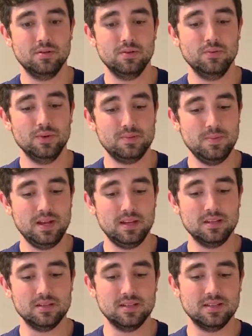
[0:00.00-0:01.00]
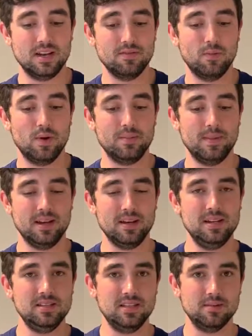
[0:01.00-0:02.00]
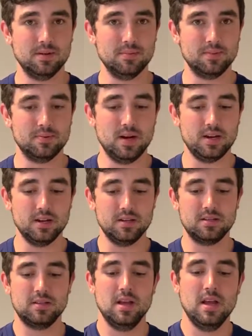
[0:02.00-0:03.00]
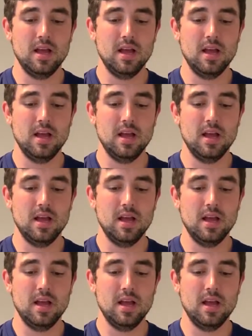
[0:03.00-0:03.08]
which means instead of 1 magnesium on my products,